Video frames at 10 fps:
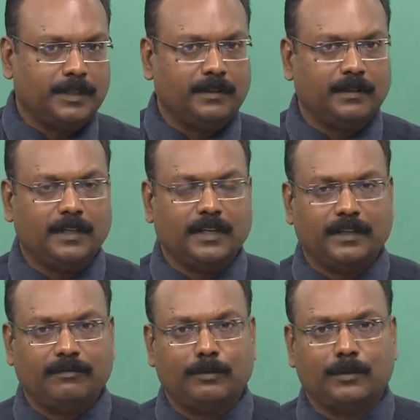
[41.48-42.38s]
particularly
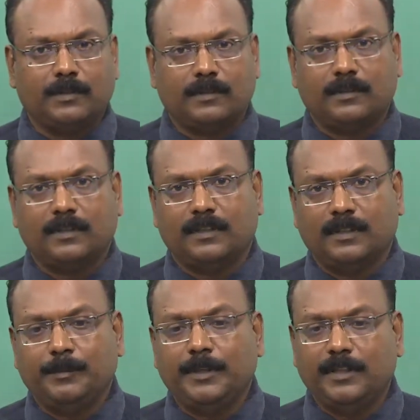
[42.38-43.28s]
I focused on
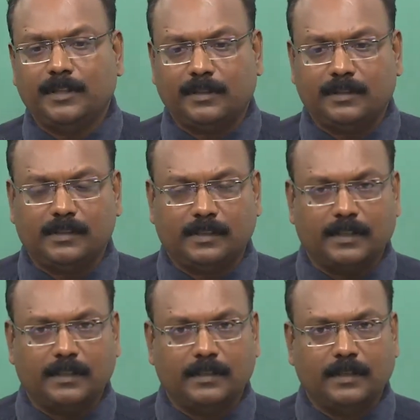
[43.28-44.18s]
communication
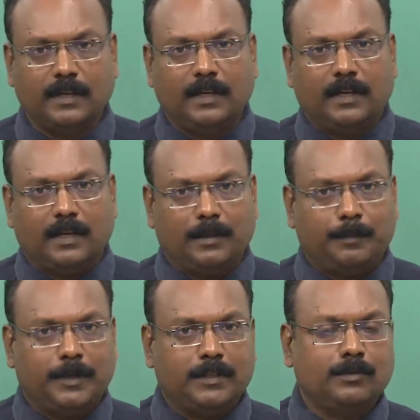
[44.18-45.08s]
skills and the
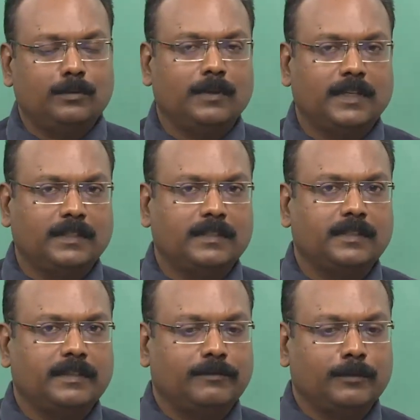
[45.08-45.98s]
past 2 lectures
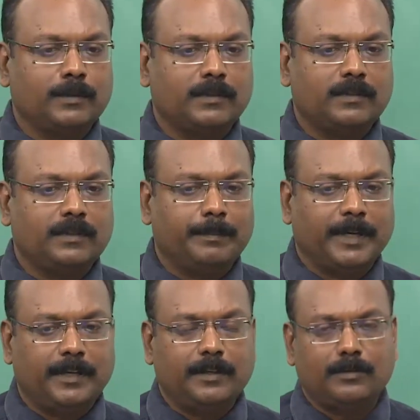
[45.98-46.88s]
I focused on
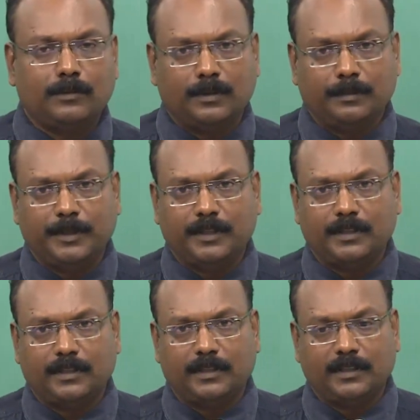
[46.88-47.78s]
barriers to
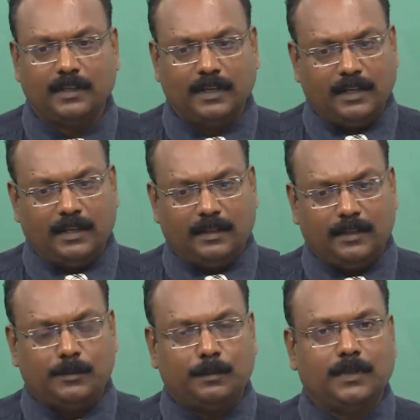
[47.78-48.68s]
communication.
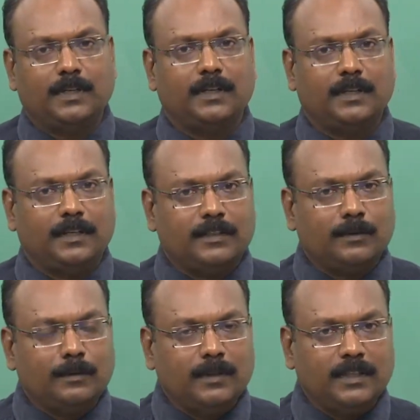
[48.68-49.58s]
This one
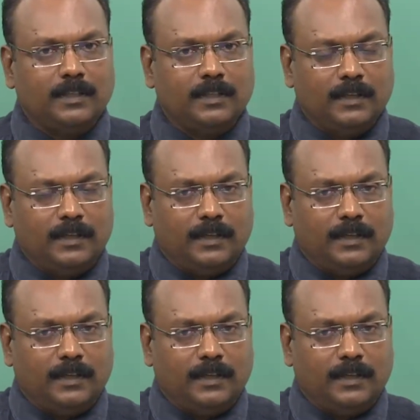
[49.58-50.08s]
let's look at